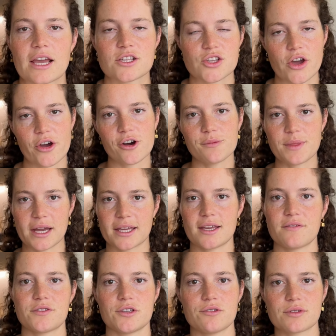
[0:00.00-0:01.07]
So I hope that
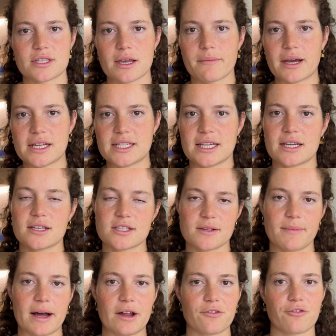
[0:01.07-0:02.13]
gives you some ideas
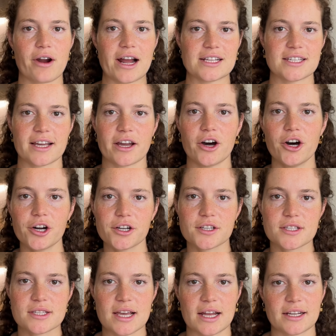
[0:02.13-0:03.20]
about writing
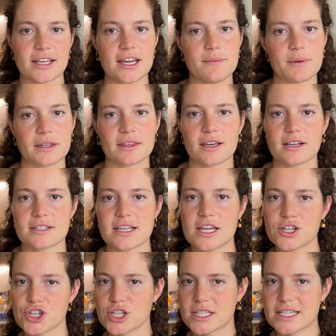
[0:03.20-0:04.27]
hooks and keeping things
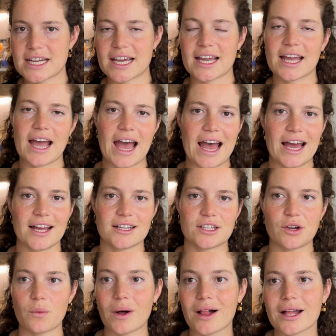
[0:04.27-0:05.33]
interesting, and
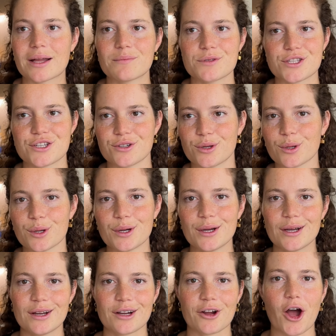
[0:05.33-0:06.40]
you're welcome to
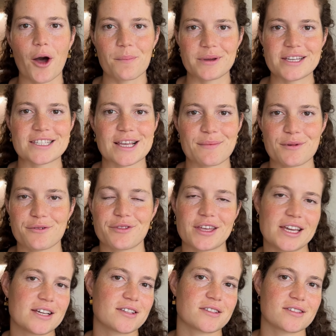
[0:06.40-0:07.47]
copy some of
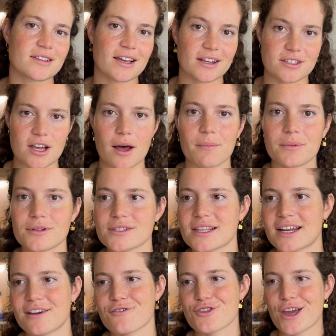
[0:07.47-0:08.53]
these examples
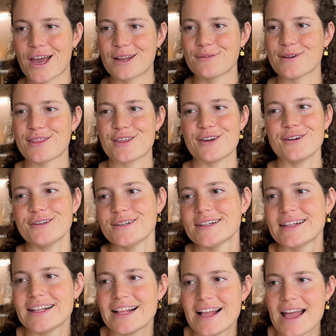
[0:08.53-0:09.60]
that I've shared with you.
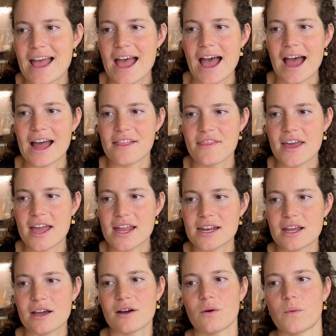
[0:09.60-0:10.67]
And
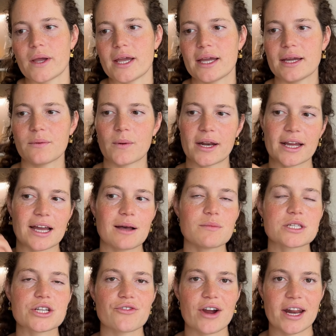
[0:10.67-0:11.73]
then when it
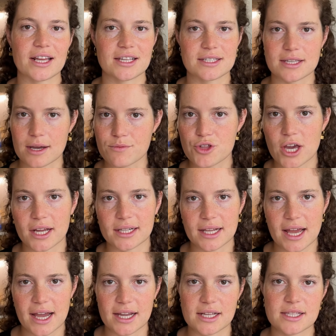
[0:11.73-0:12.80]
comes to writing subject
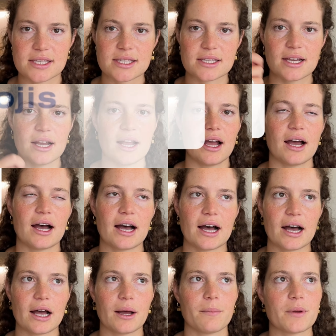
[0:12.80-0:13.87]
lines,
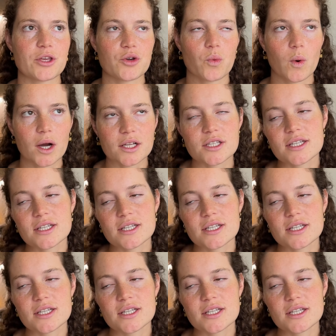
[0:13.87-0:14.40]
you want